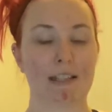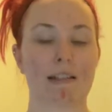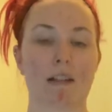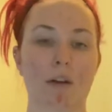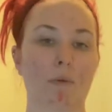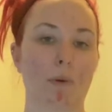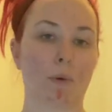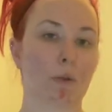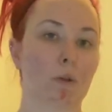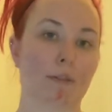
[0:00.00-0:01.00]
So we
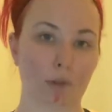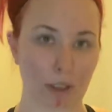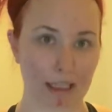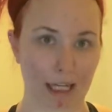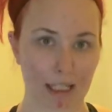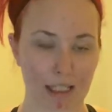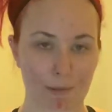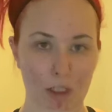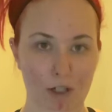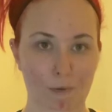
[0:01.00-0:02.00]
want to avoid that as much as